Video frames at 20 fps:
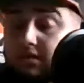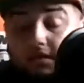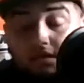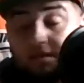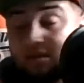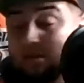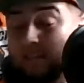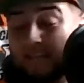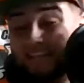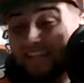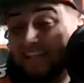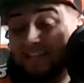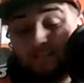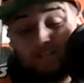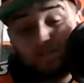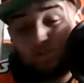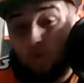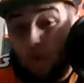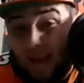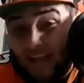that's just
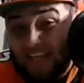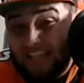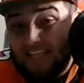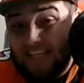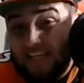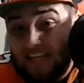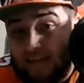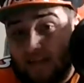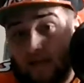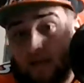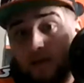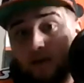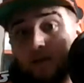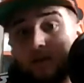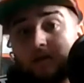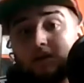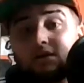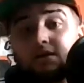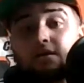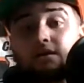crazy.
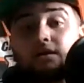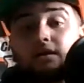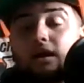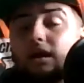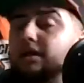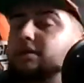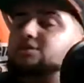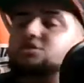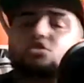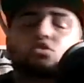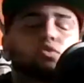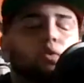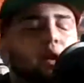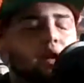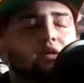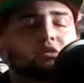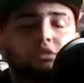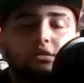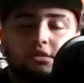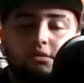It's
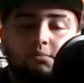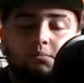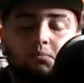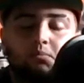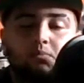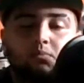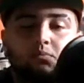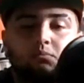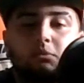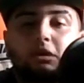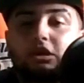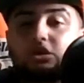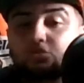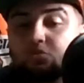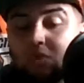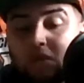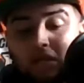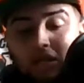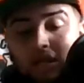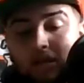crazy. Because
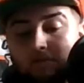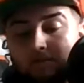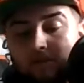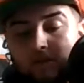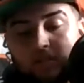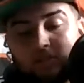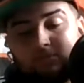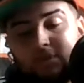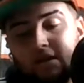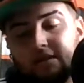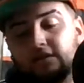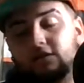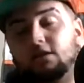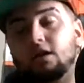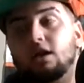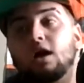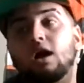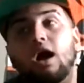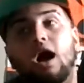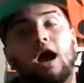we never expected,
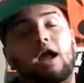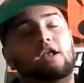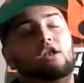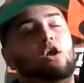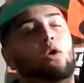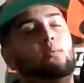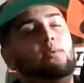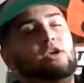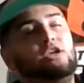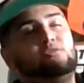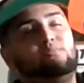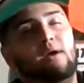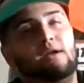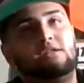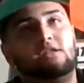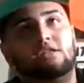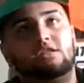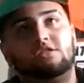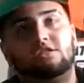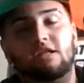I know we
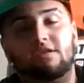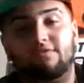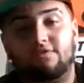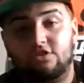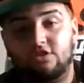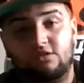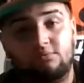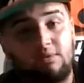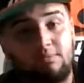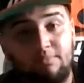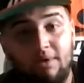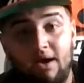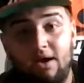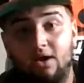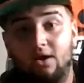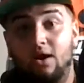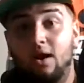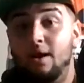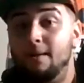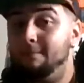expected this defense to be
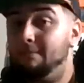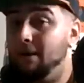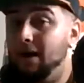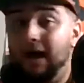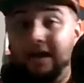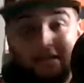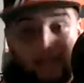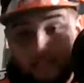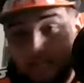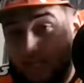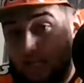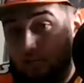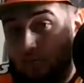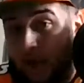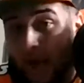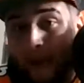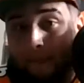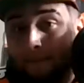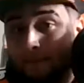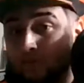better, but I guess that's what
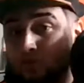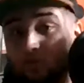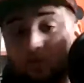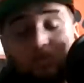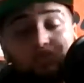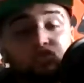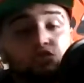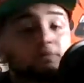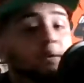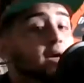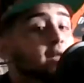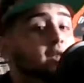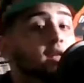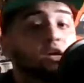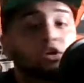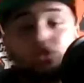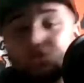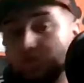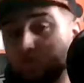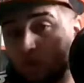happens when you spend
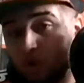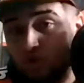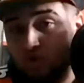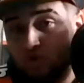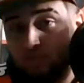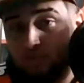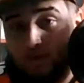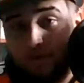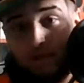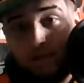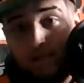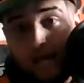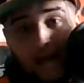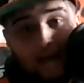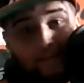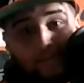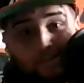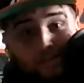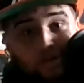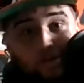$200 million
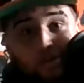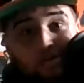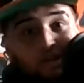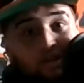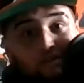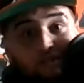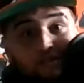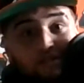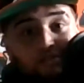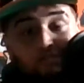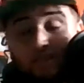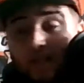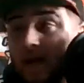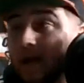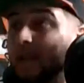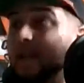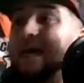on your defensive line.